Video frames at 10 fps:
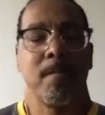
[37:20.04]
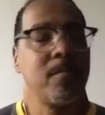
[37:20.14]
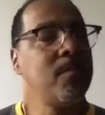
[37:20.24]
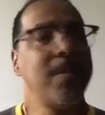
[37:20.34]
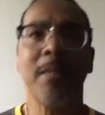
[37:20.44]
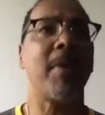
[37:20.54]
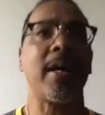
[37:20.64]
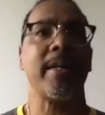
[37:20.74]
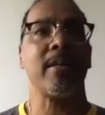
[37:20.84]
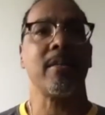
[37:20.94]

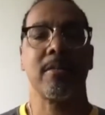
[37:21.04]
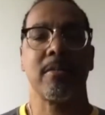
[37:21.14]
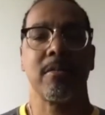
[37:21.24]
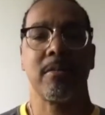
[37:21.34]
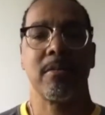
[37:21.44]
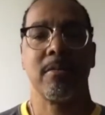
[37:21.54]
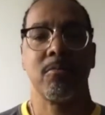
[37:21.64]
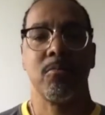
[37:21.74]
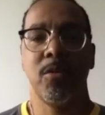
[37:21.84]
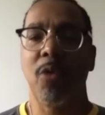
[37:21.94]
Demonic.
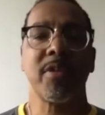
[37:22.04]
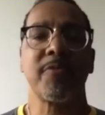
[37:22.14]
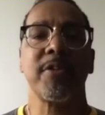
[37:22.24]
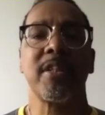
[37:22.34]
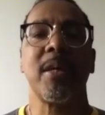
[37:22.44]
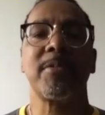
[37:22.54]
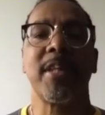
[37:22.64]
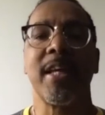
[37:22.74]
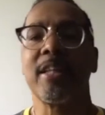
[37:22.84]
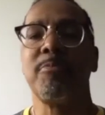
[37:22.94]
No different than them
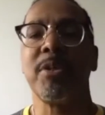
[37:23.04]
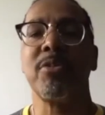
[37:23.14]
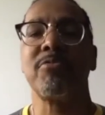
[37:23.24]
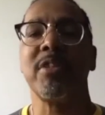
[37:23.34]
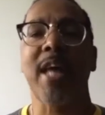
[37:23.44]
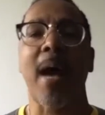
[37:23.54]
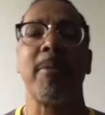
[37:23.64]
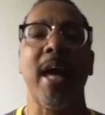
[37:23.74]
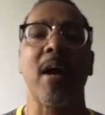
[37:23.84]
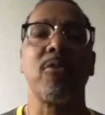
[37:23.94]
saying, let's build three
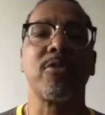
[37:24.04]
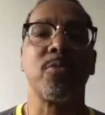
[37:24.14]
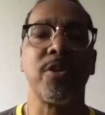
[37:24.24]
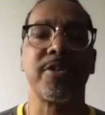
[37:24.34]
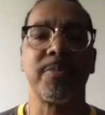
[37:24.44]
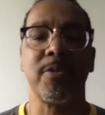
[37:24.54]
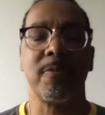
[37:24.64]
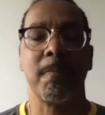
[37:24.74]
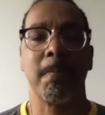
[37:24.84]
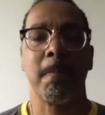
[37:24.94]
tabernacles and worship you.
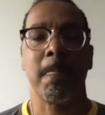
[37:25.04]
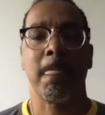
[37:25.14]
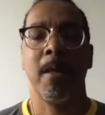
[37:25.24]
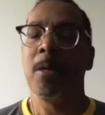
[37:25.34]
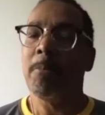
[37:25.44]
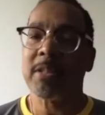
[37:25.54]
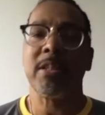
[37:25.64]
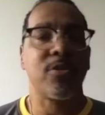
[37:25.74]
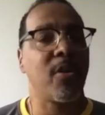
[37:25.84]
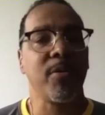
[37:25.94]
But see,
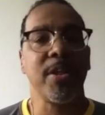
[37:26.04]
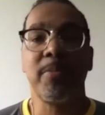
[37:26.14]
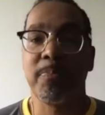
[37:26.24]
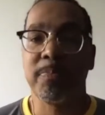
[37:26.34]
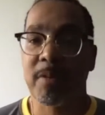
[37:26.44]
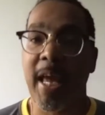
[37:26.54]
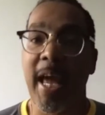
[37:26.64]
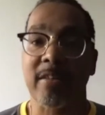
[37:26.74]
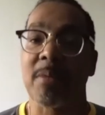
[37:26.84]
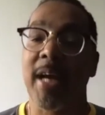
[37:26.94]
you can only
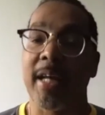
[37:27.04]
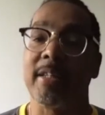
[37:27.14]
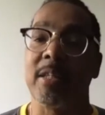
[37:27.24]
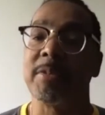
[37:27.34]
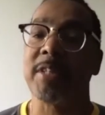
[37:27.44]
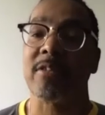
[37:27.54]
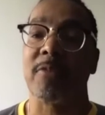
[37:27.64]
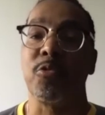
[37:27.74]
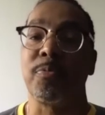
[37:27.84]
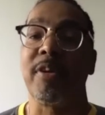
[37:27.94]
cast some kind of demons out
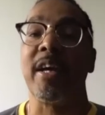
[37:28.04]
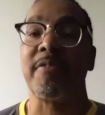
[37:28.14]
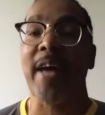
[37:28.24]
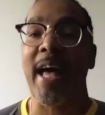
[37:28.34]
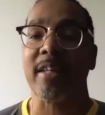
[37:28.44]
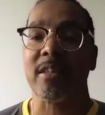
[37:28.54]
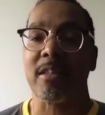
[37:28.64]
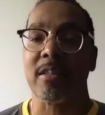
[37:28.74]
stuff through prayer and fasting.